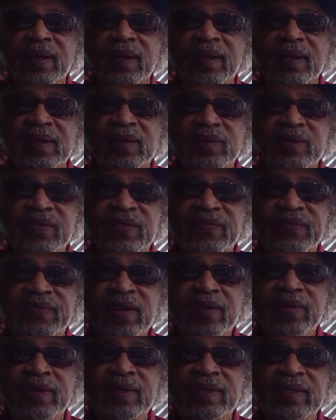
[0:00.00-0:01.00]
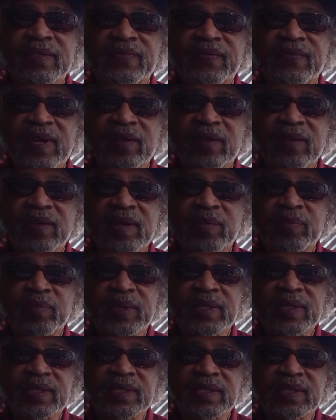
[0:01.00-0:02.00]
he was a veteran. They
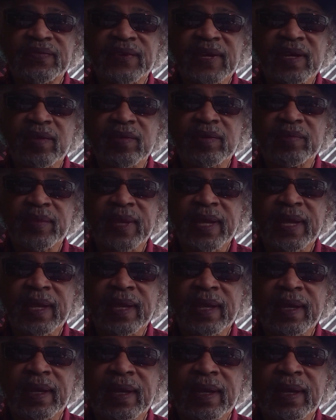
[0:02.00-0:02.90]
beat this veteran, man.